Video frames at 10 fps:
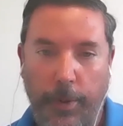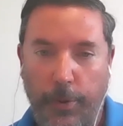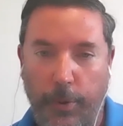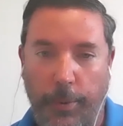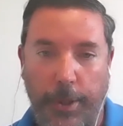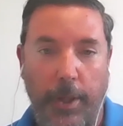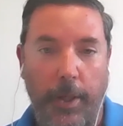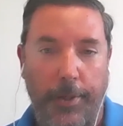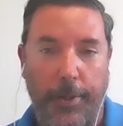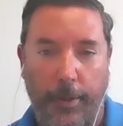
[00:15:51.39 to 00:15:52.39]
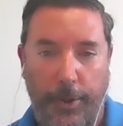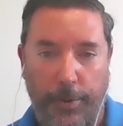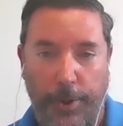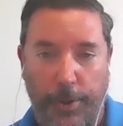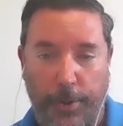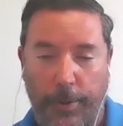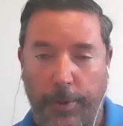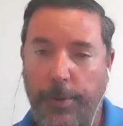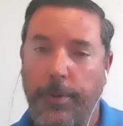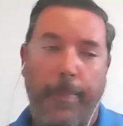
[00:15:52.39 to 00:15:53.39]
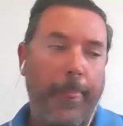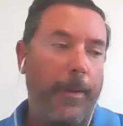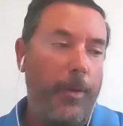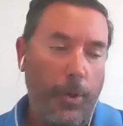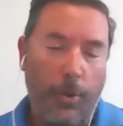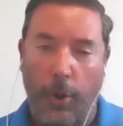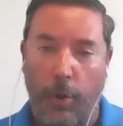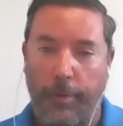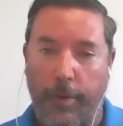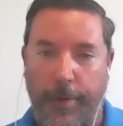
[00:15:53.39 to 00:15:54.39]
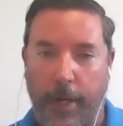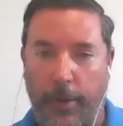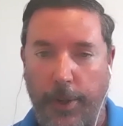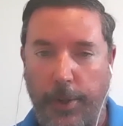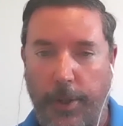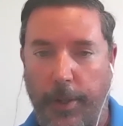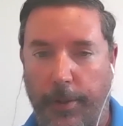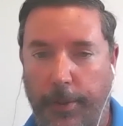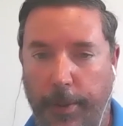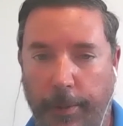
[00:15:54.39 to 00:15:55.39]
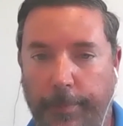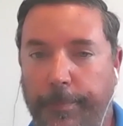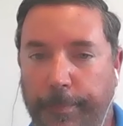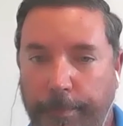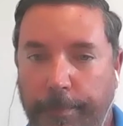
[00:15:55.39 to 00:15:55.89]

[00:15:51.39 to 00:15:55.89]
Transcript: So when you need extra instructors, you call over a fire engine and they're there.